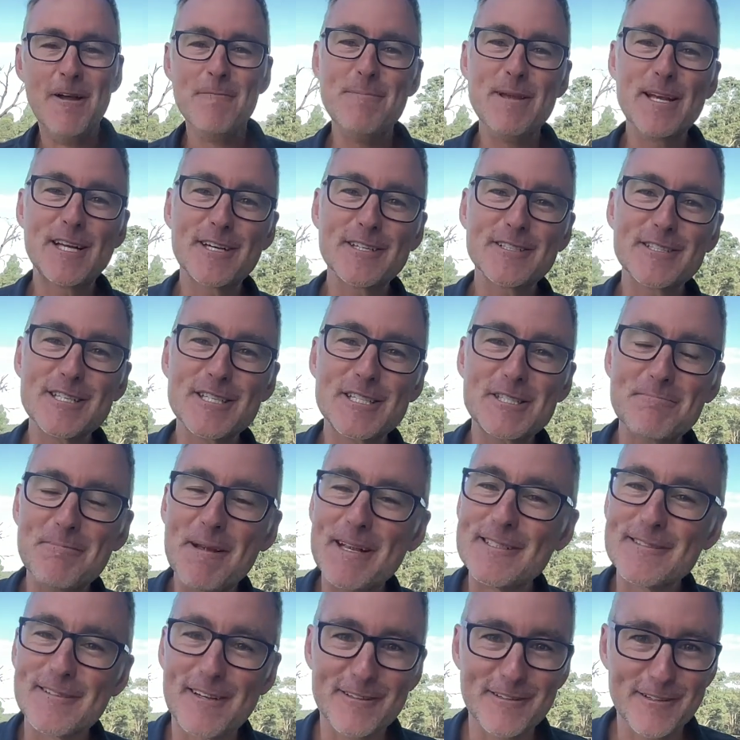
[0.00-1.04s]
because it
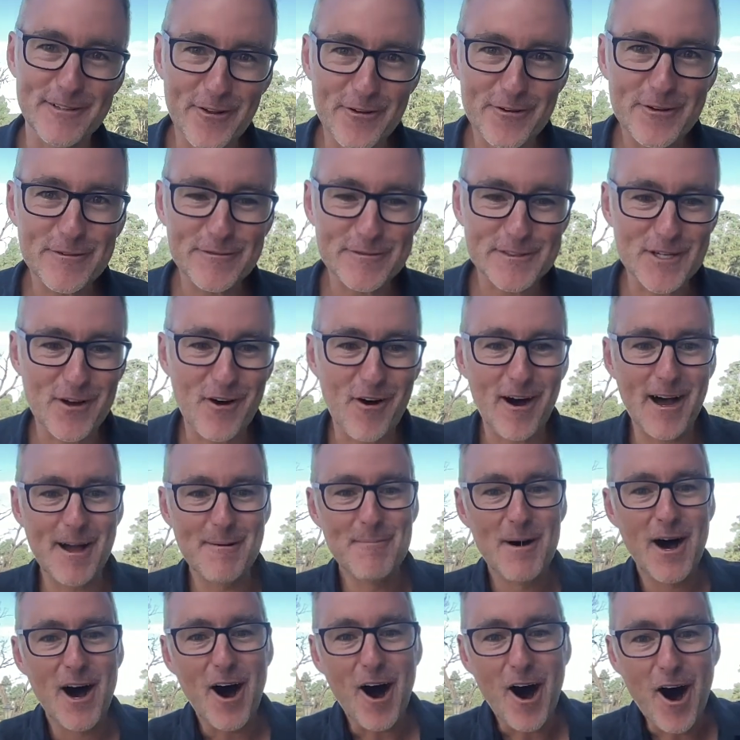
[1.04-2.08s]
spends a lot of
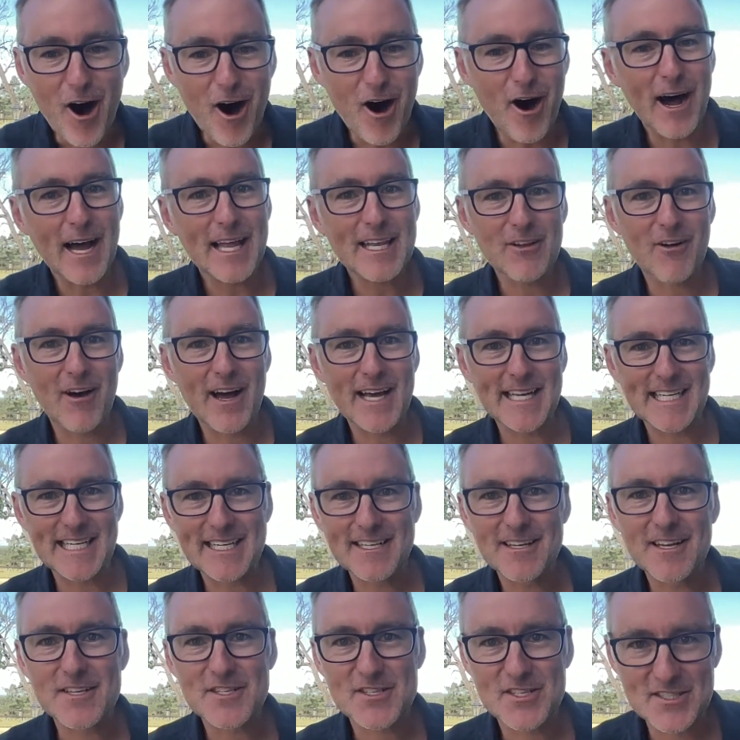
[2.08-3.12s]
time
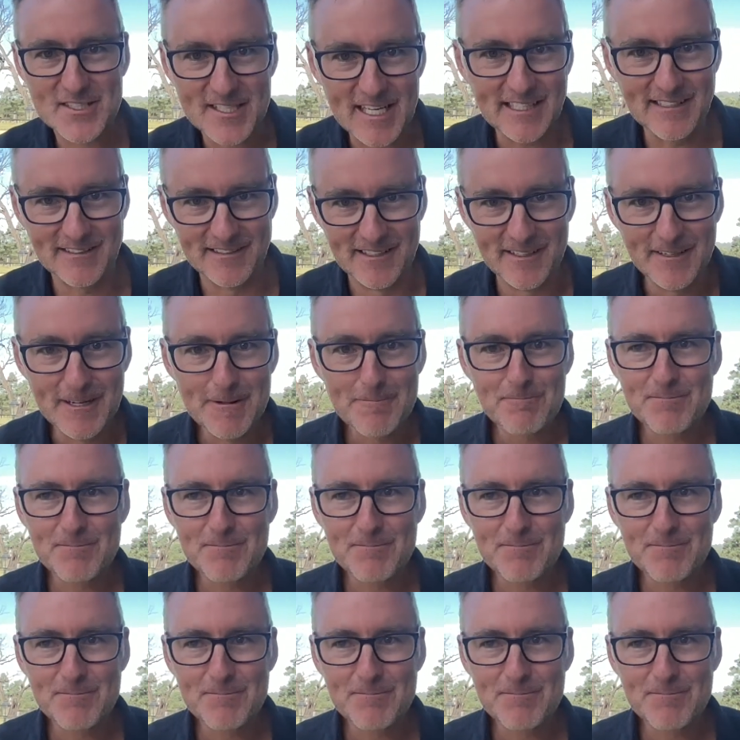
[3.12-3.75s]
highlighting sin.